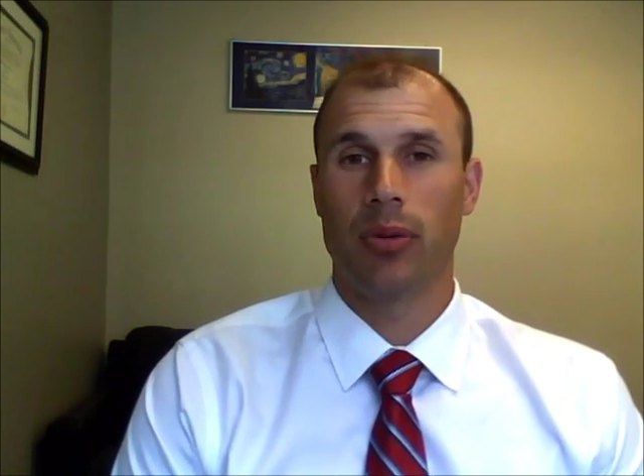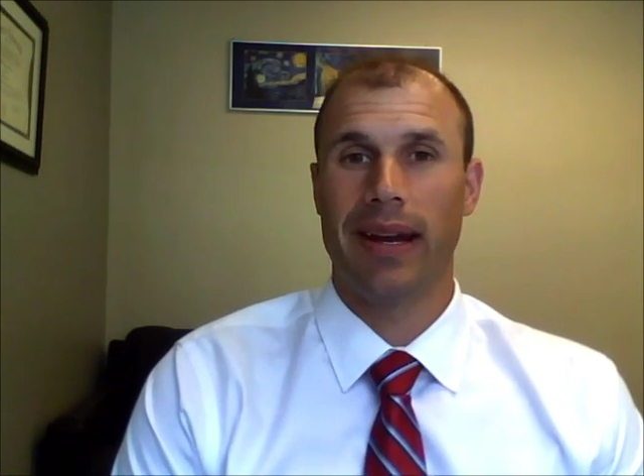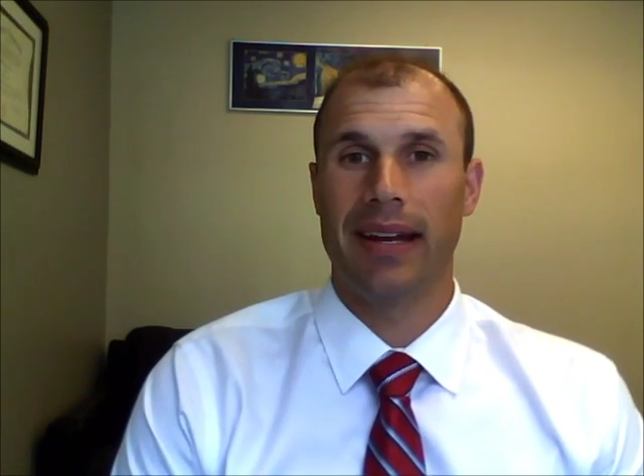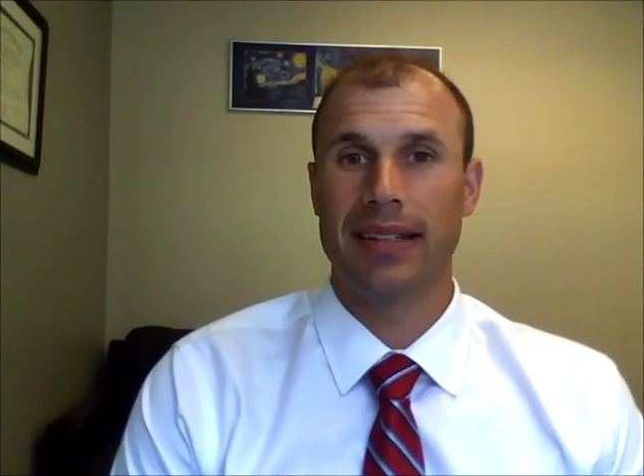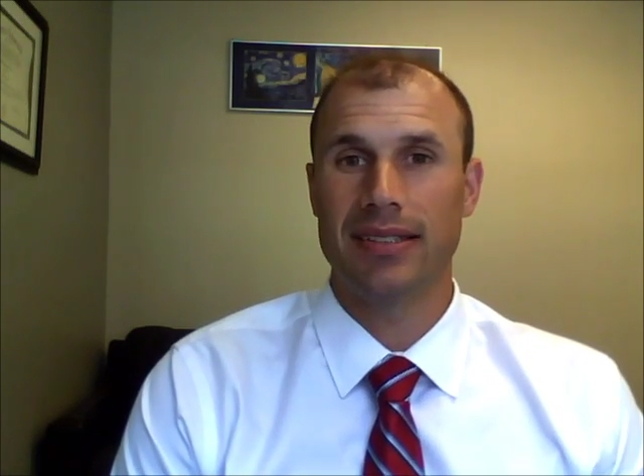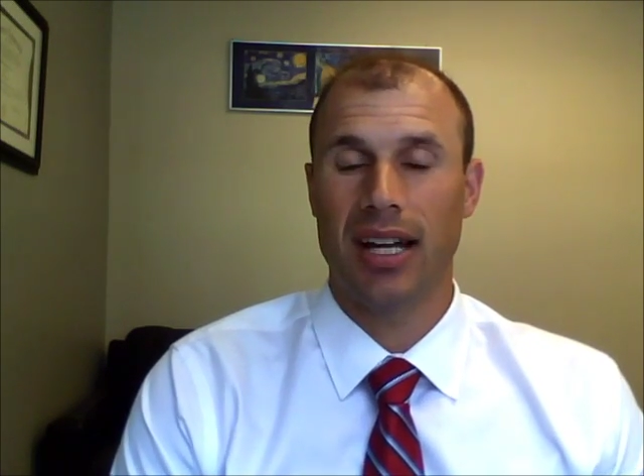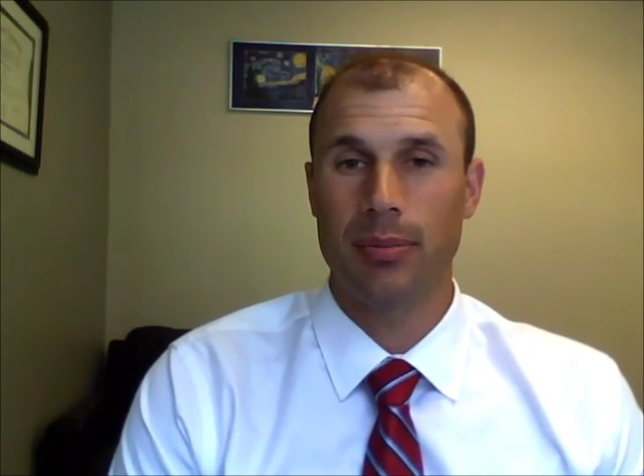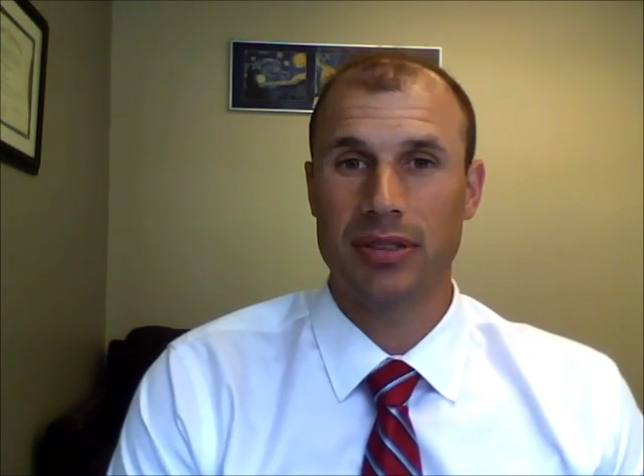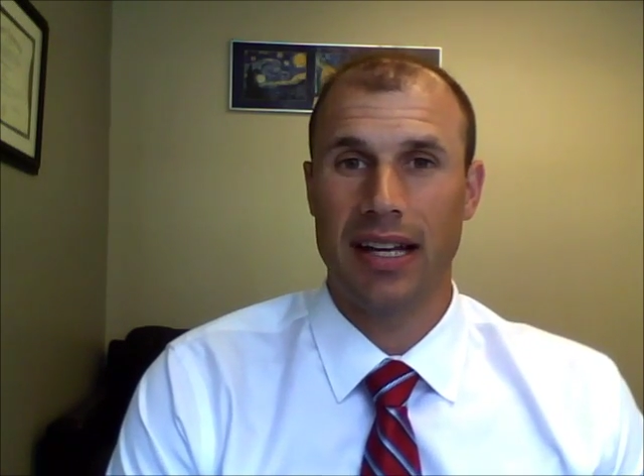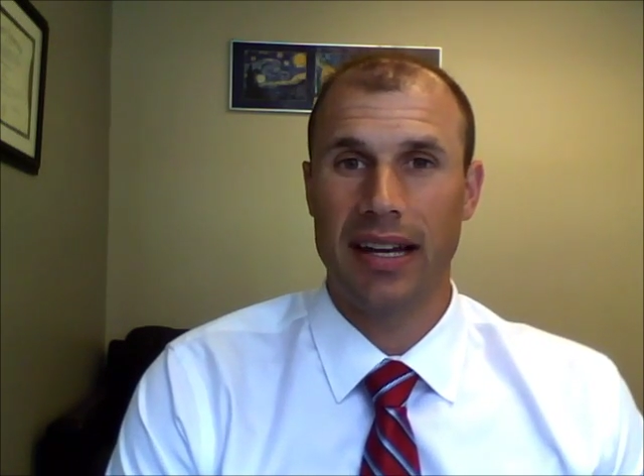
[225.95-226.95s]
ran a
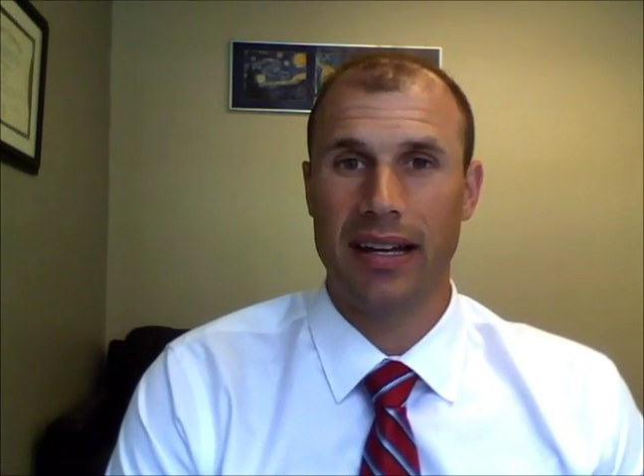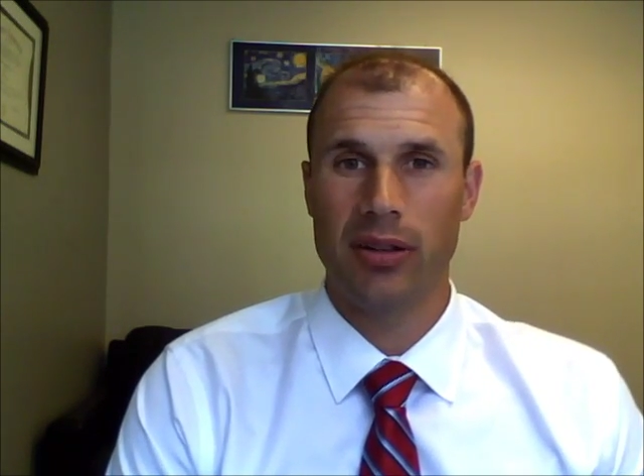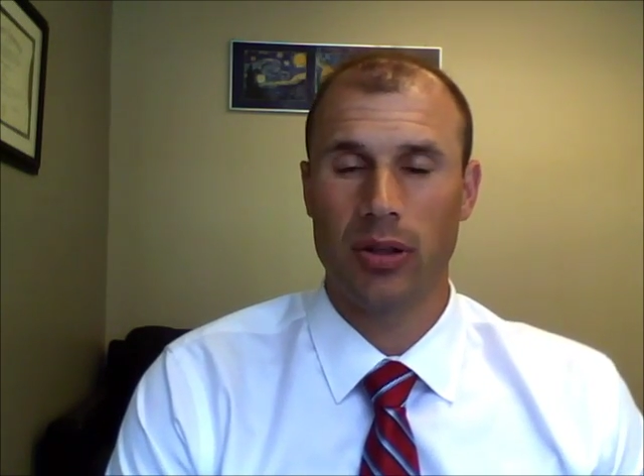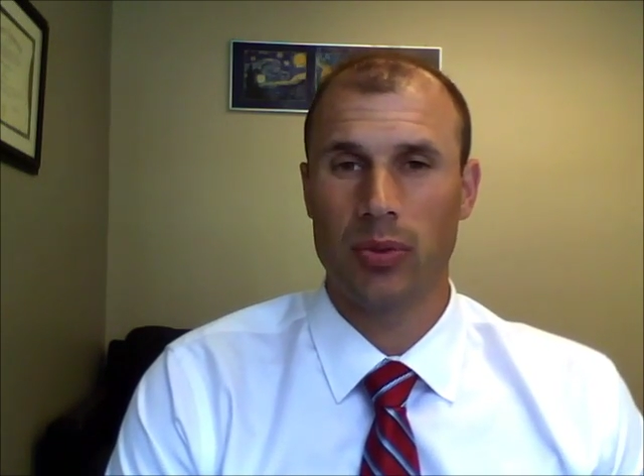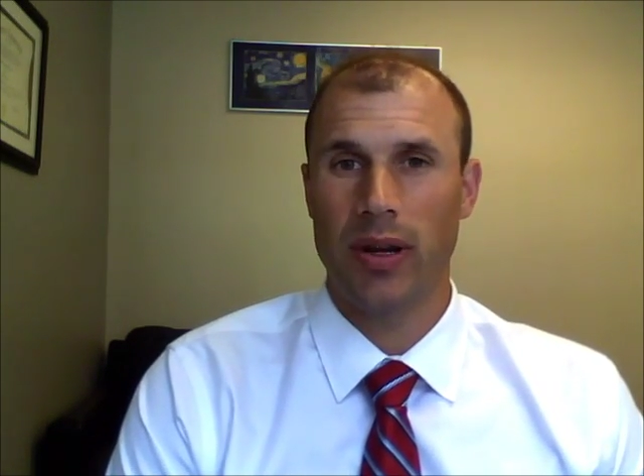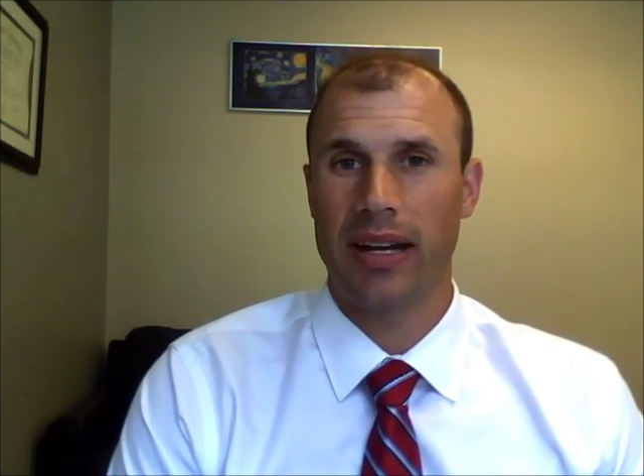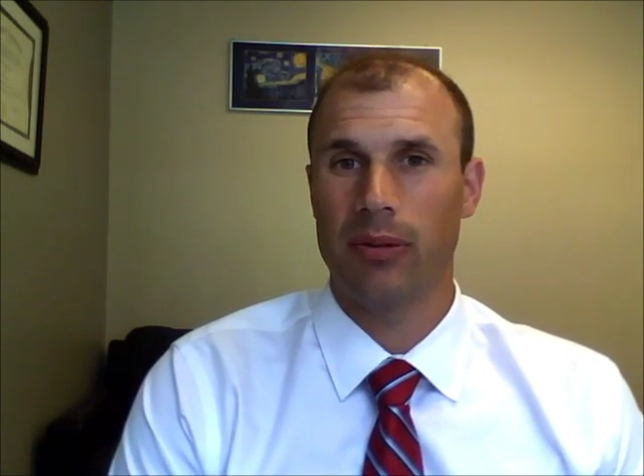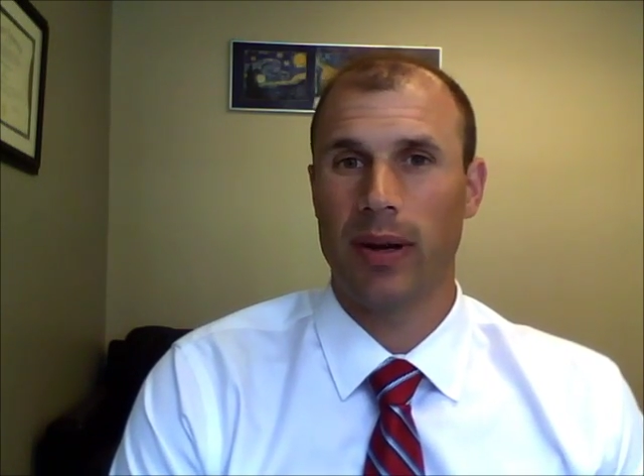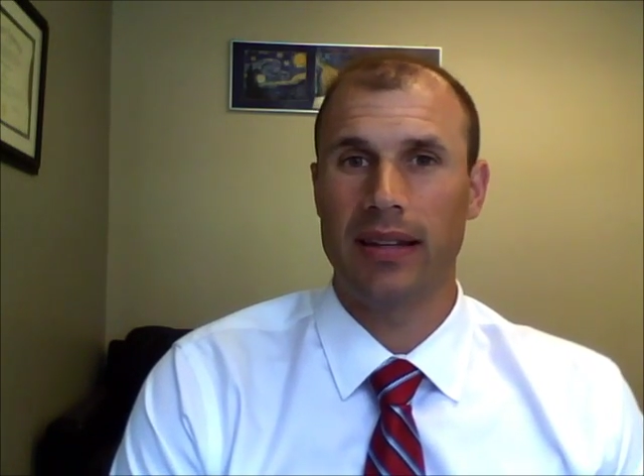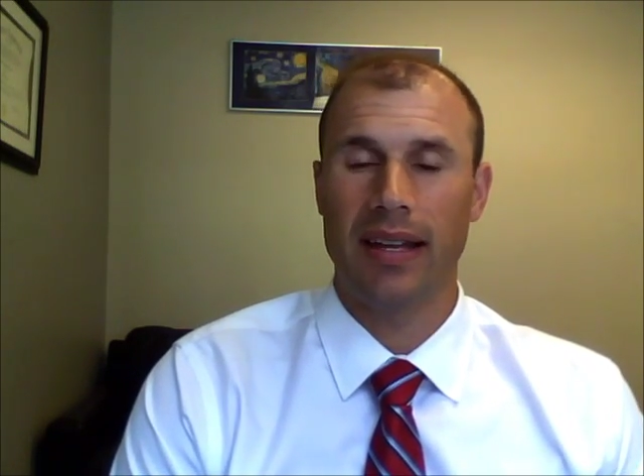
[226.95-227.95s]
stop sign or ran a
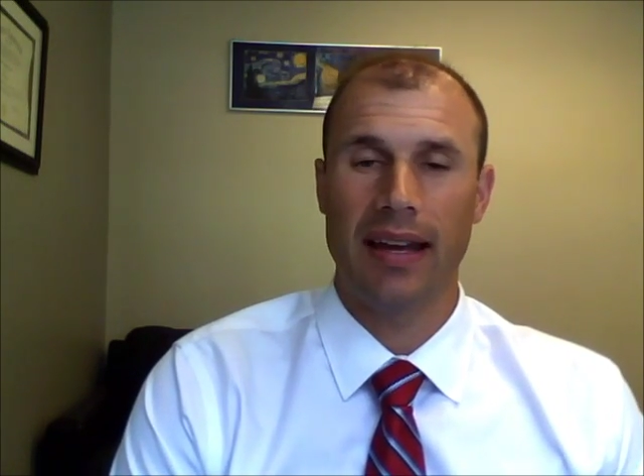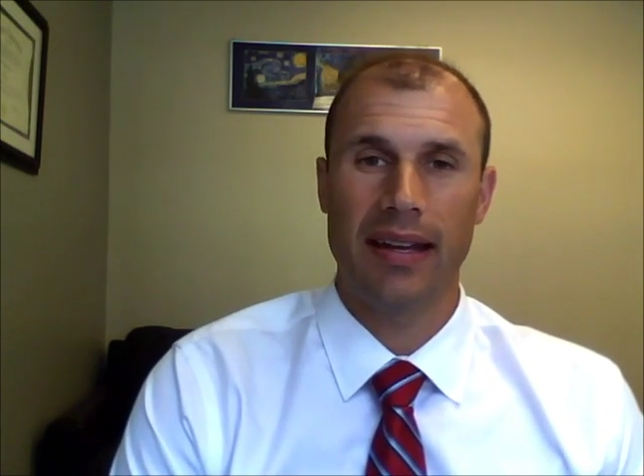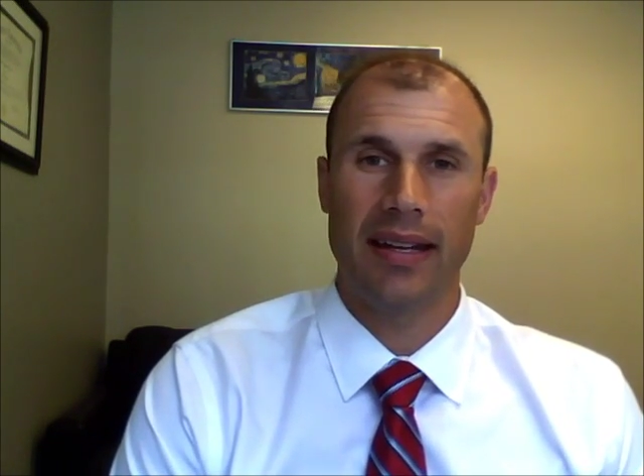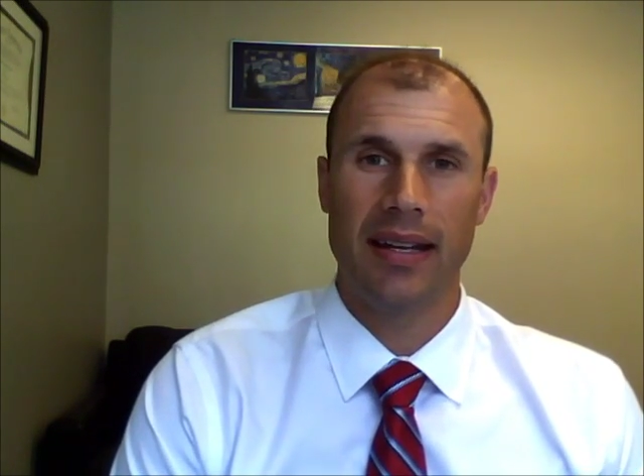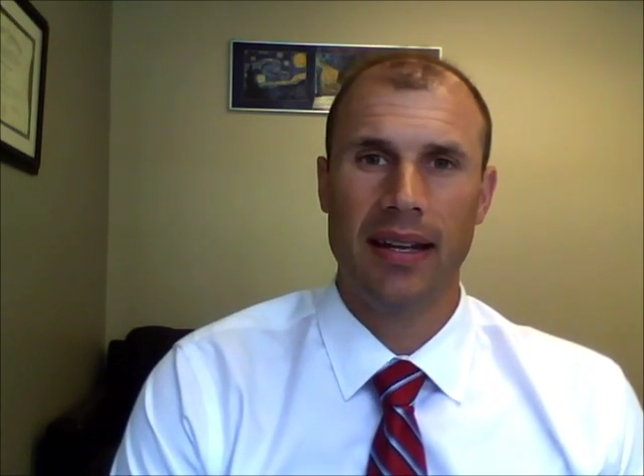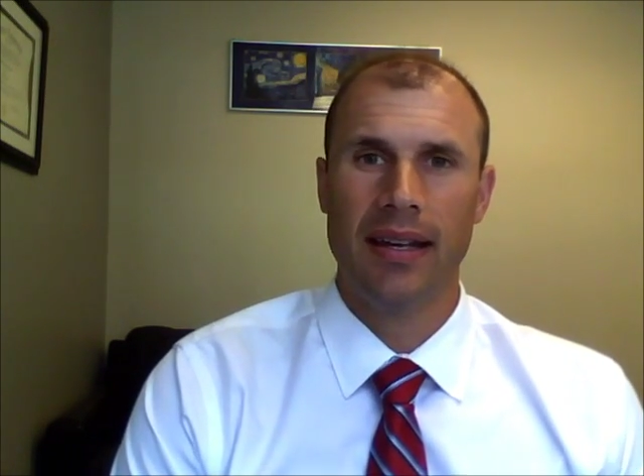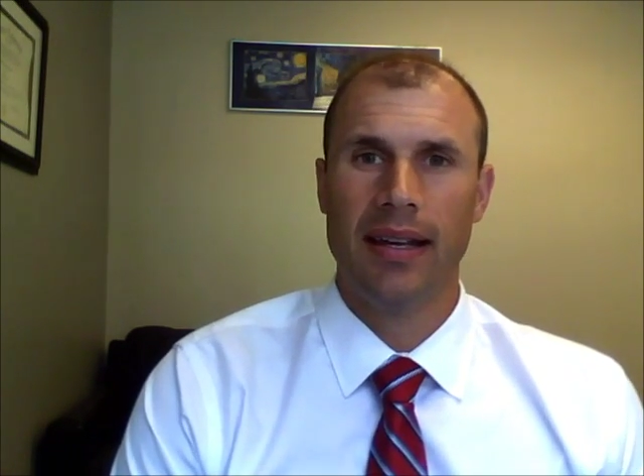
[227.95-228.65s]
red light,